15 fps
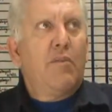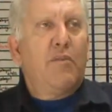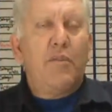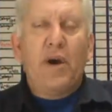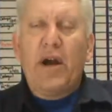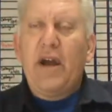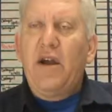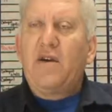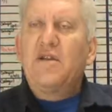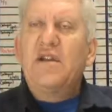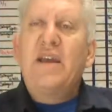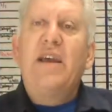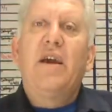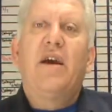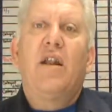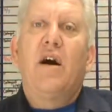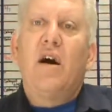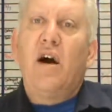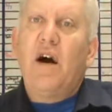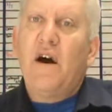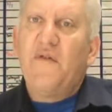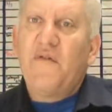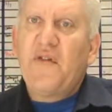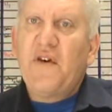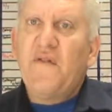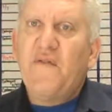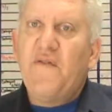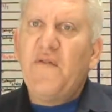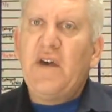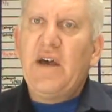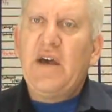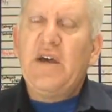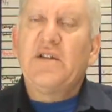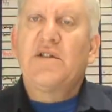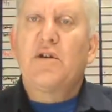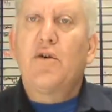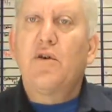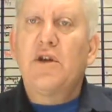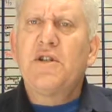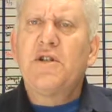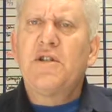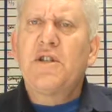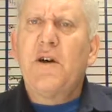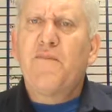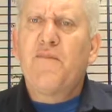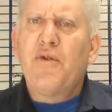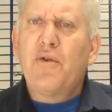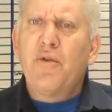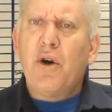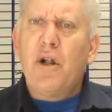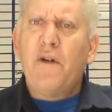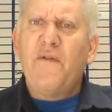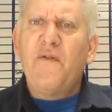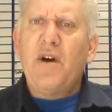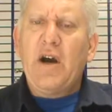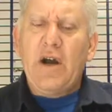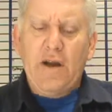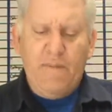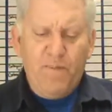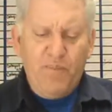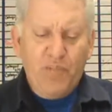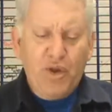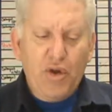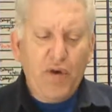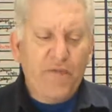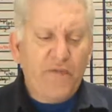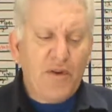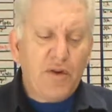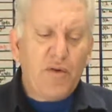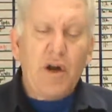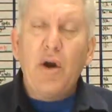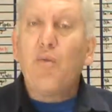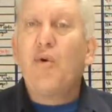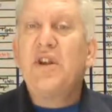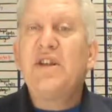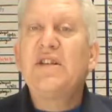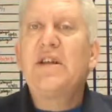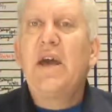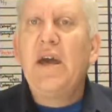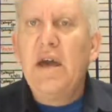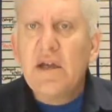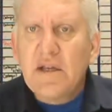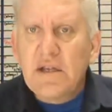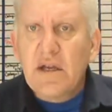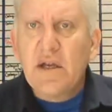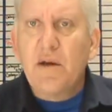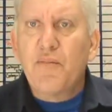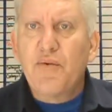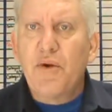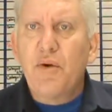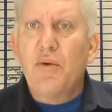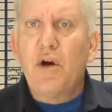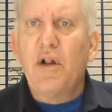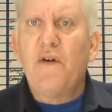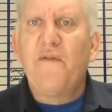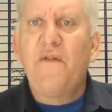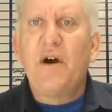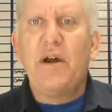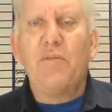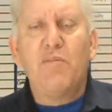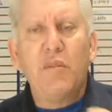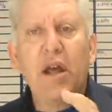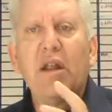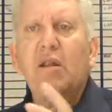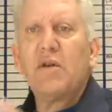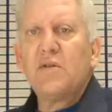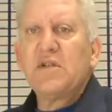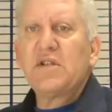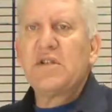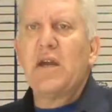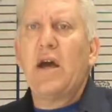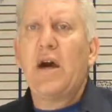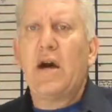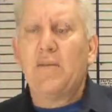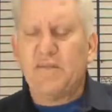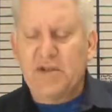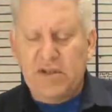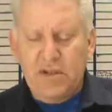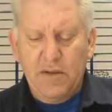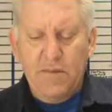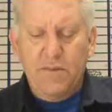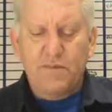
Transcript: Buyers, get off the fence. Go get yourself pre-qualified. Go figure out what it takes to get pre-qualified. Make those steps.